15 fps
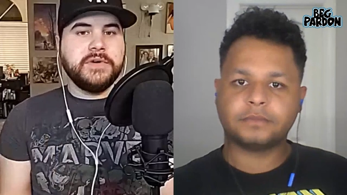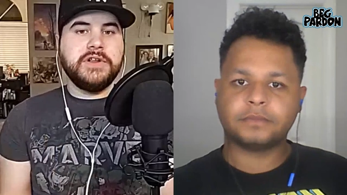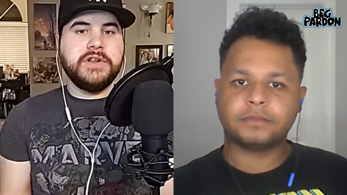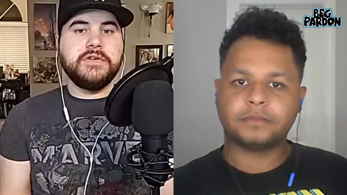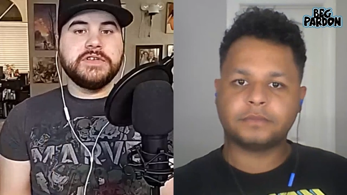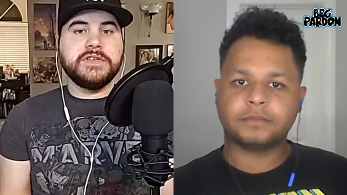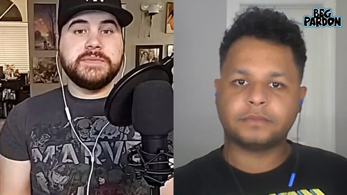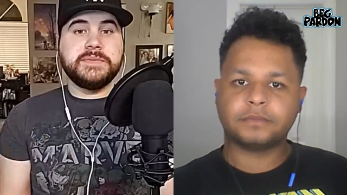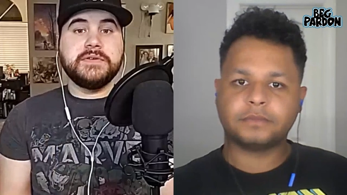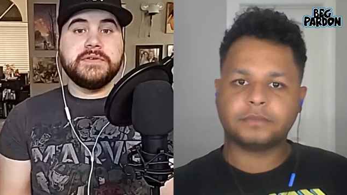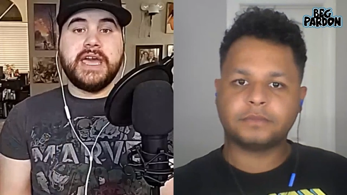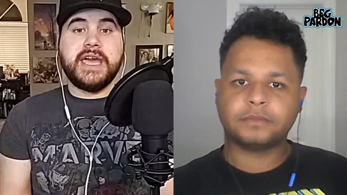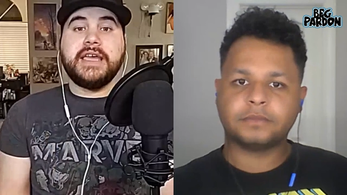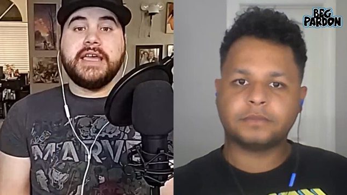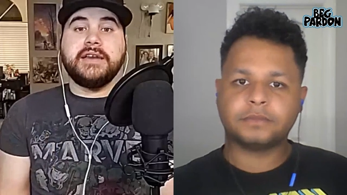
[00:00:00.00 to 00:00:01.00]
Speaker 1: everyone knows Bill
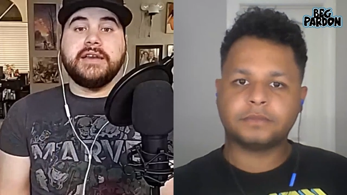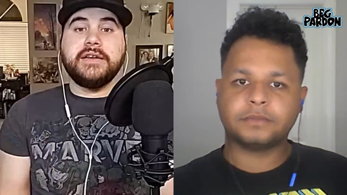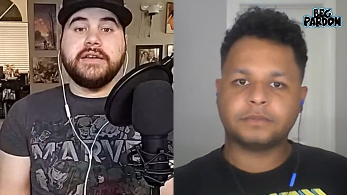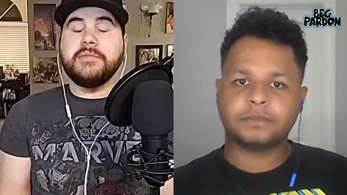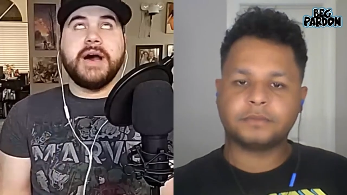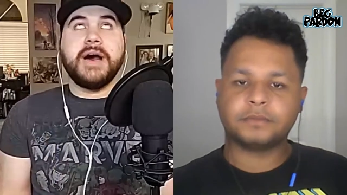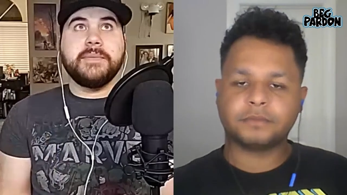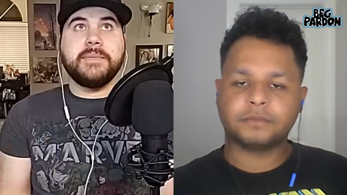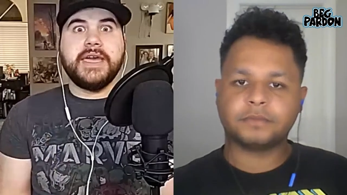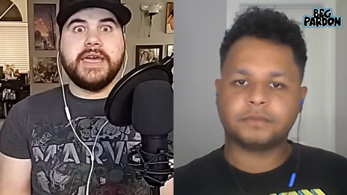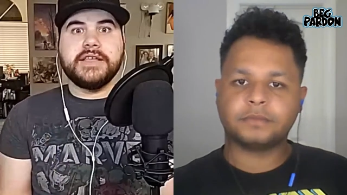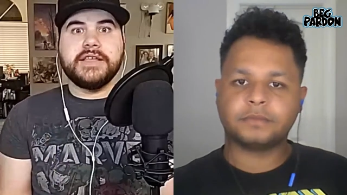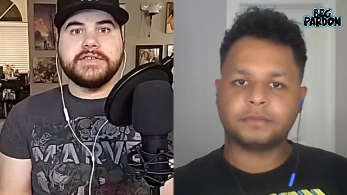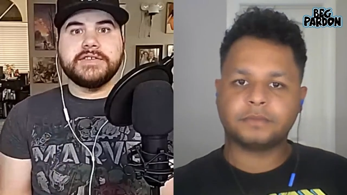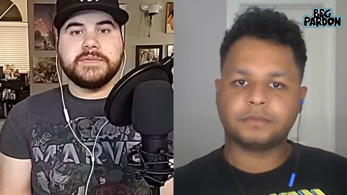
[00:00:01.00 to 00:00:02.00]
Kane or Bob
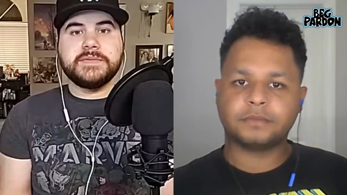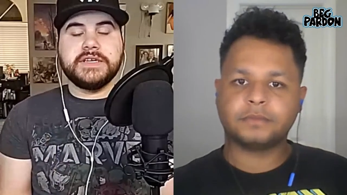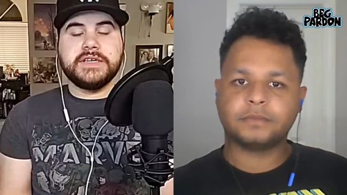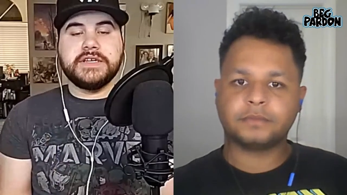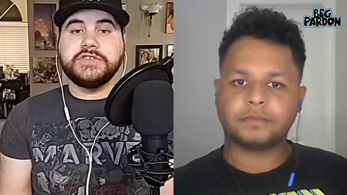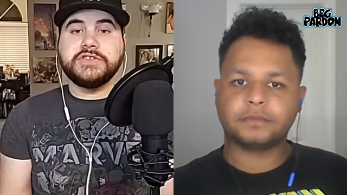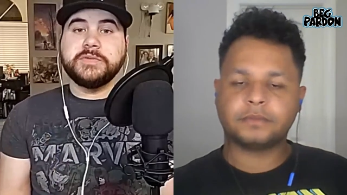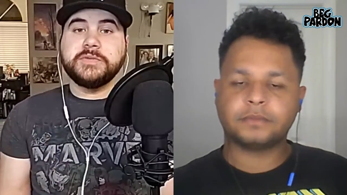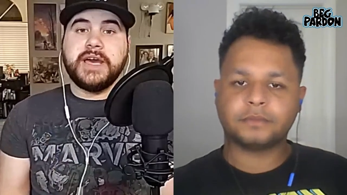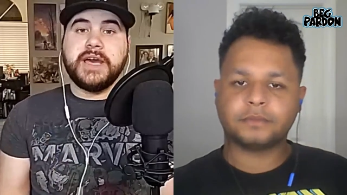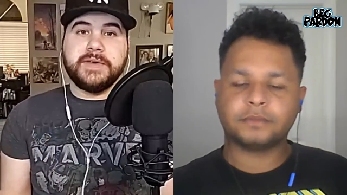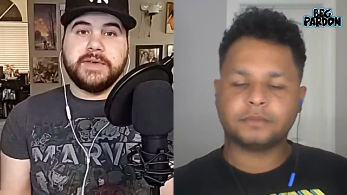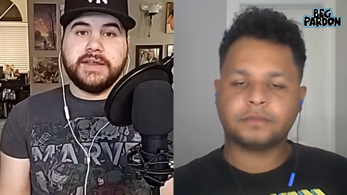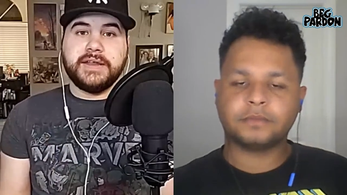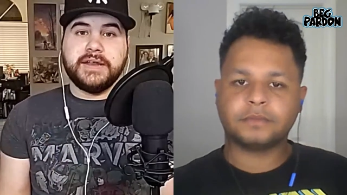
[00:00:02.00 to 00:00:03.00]
Kane, excuse me, drew
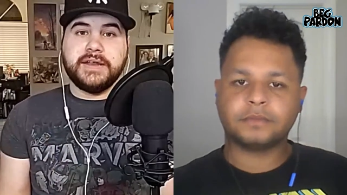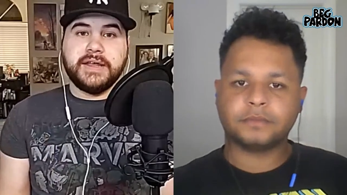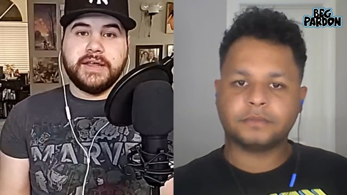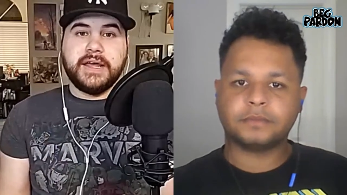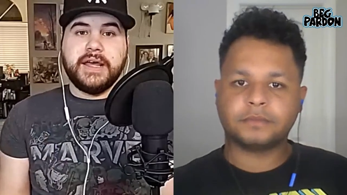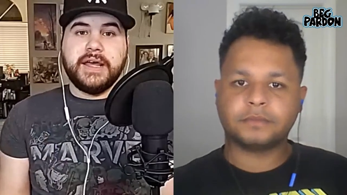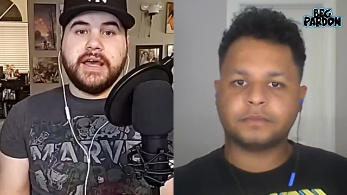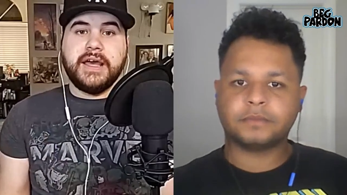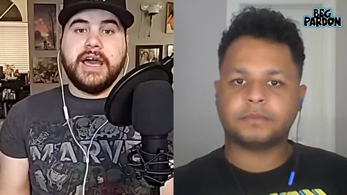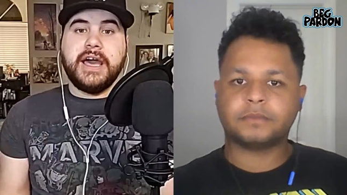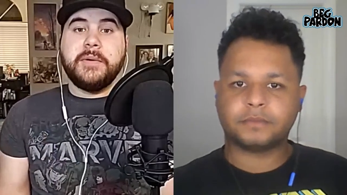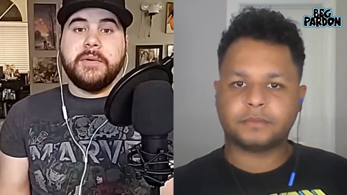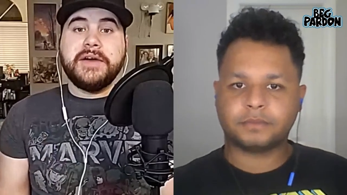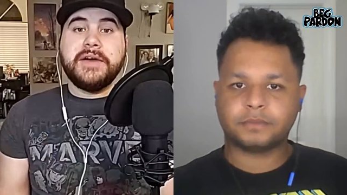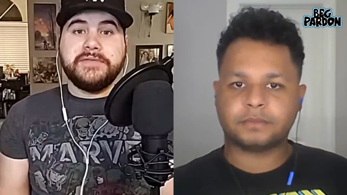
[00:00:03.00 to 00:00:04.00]
Batman.
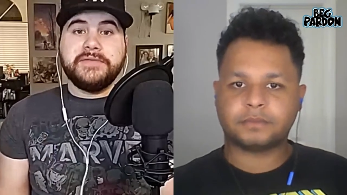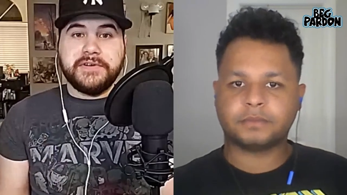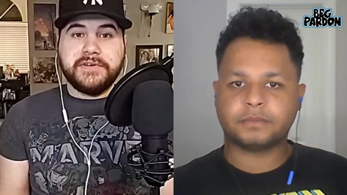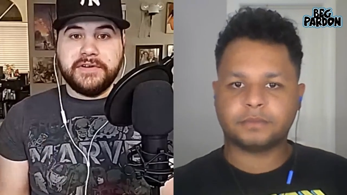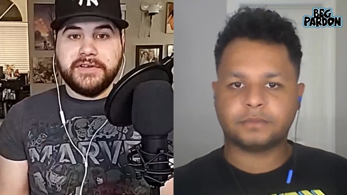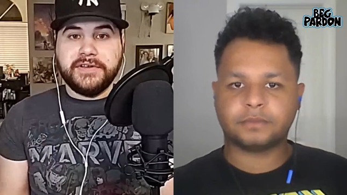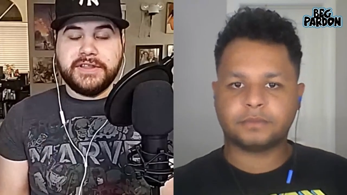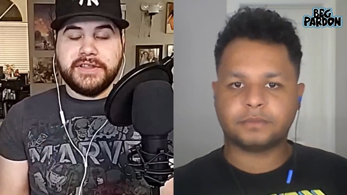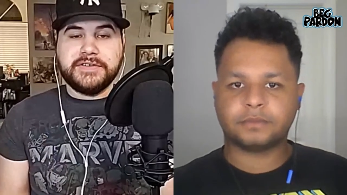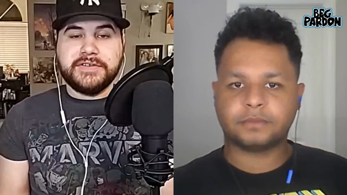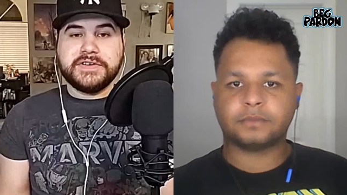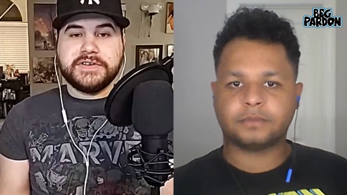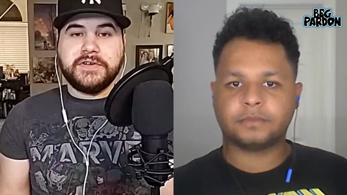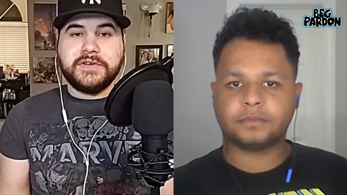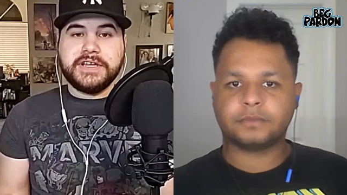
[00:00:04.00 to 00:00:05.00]
However, there
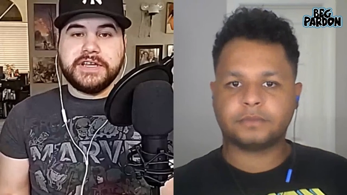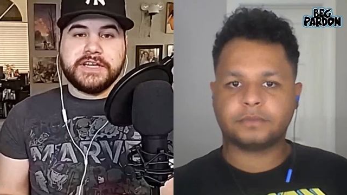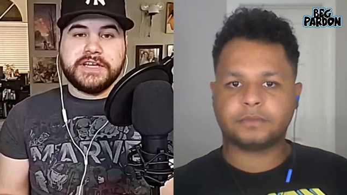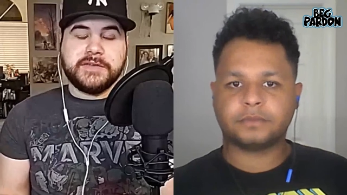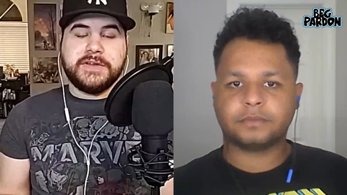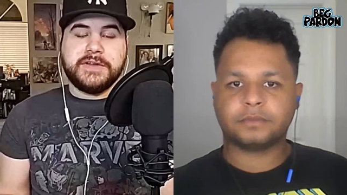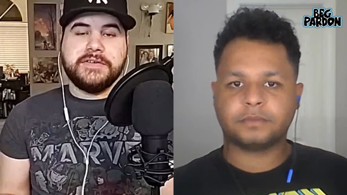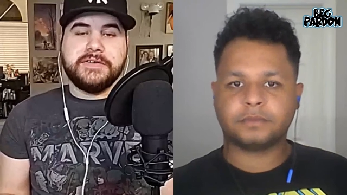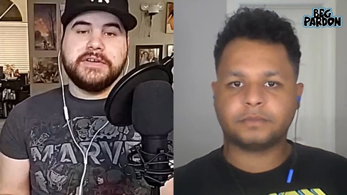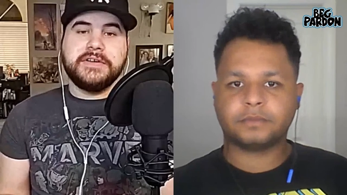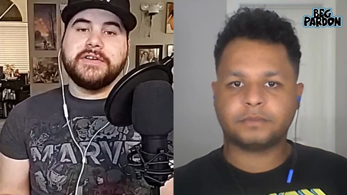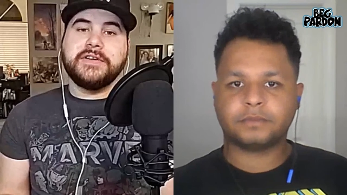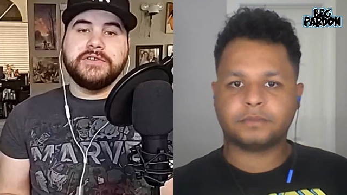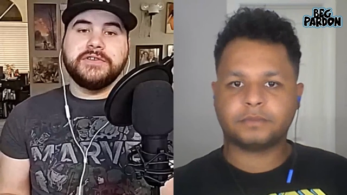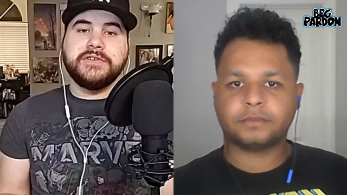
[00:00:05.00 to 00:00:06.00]
is a great documentary
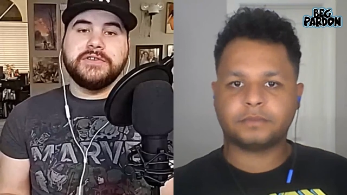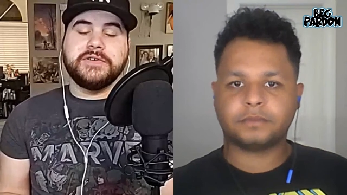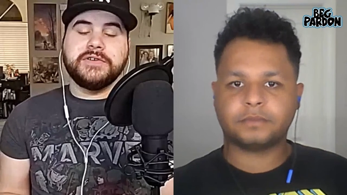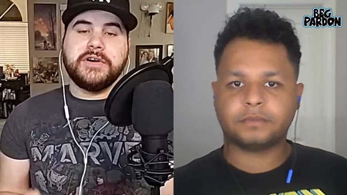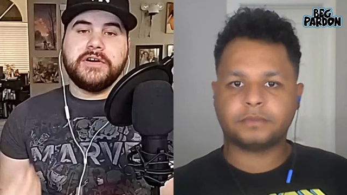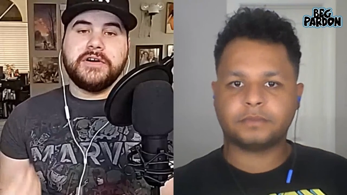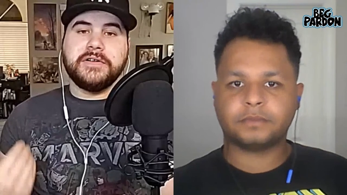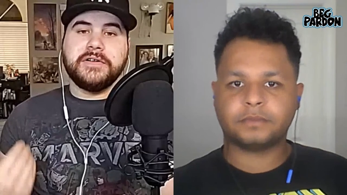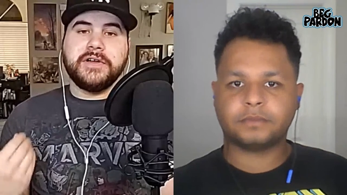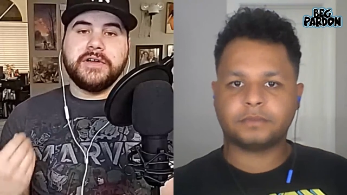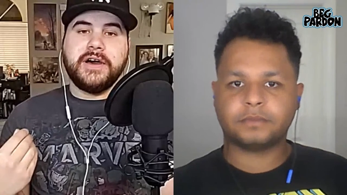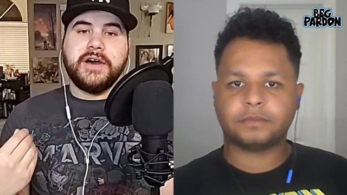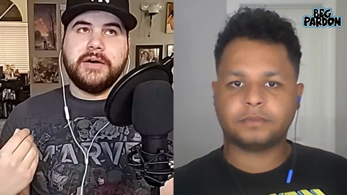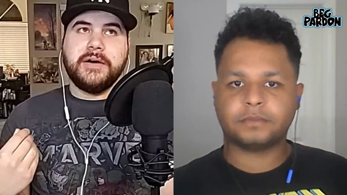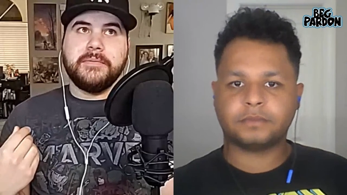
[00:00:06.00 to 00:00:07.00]
on Hulu called
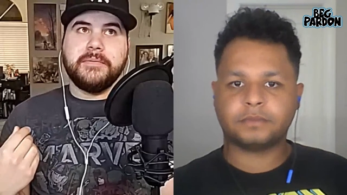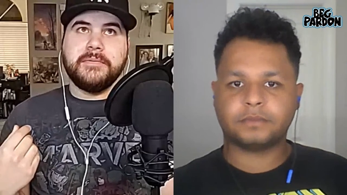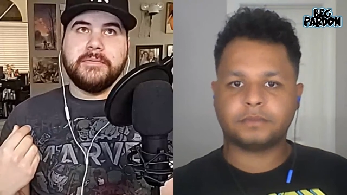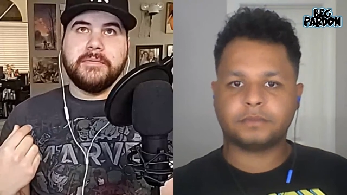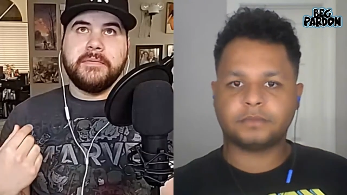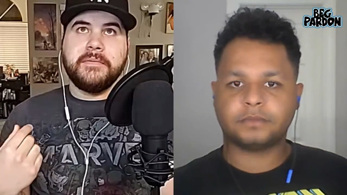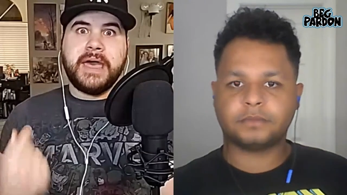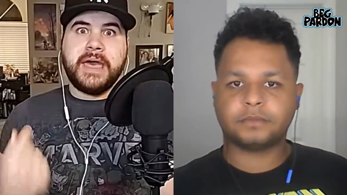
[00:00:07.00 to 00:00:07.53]
um,